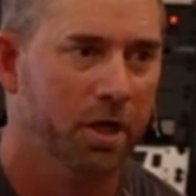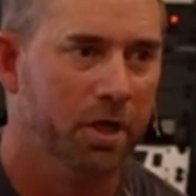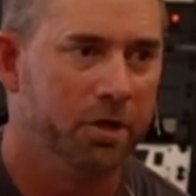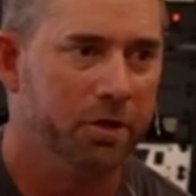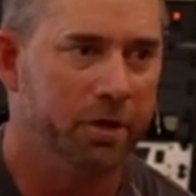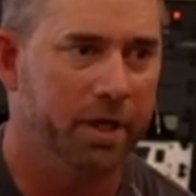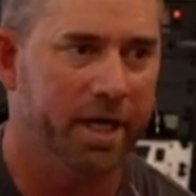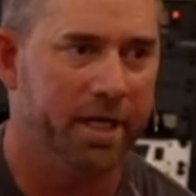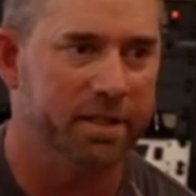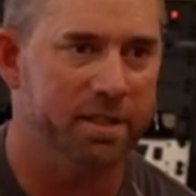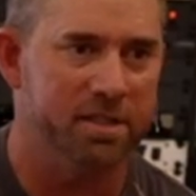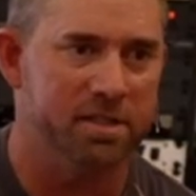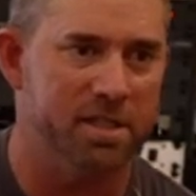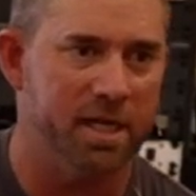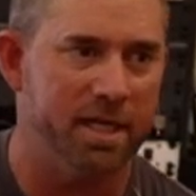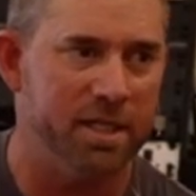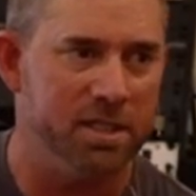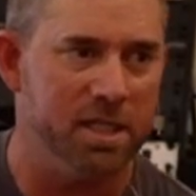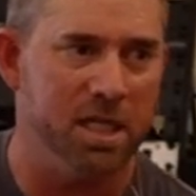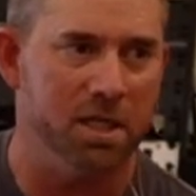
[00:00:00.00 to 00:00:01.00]
you had this
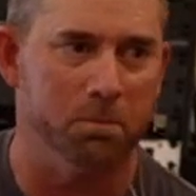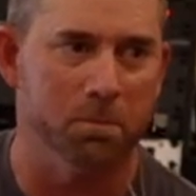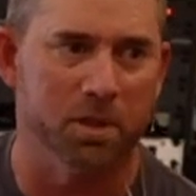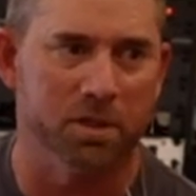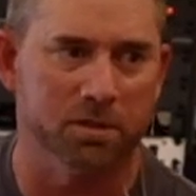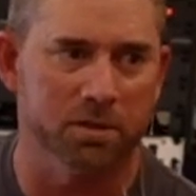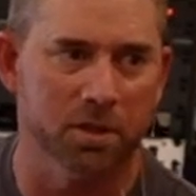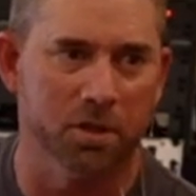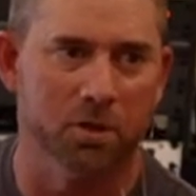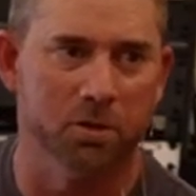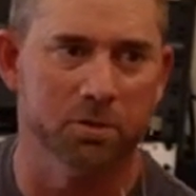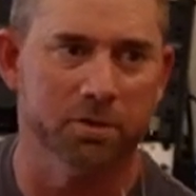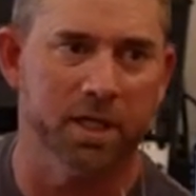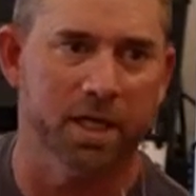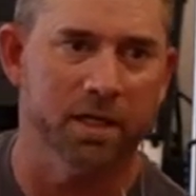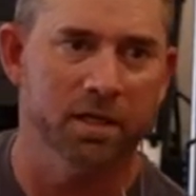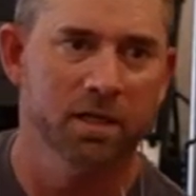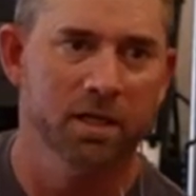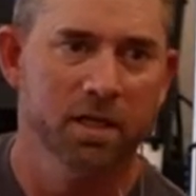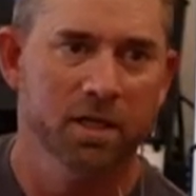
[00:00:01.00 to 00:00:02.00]
18 month old
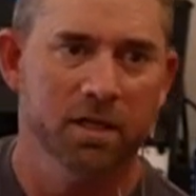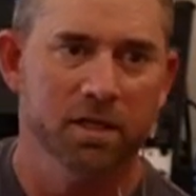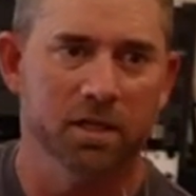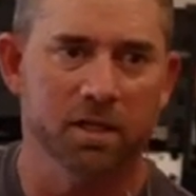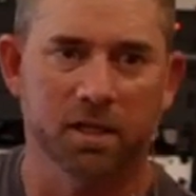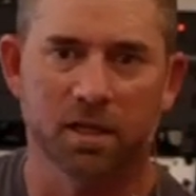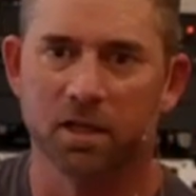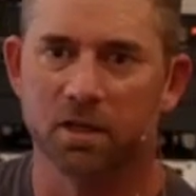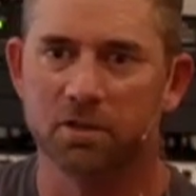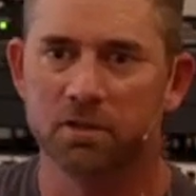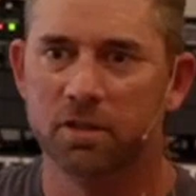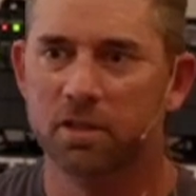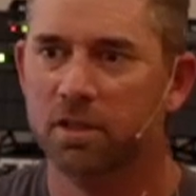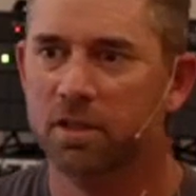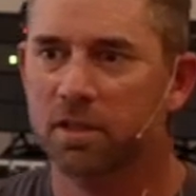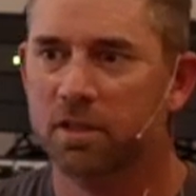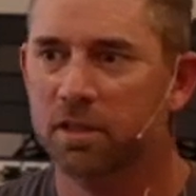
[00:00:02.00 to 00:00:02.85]
that, you know,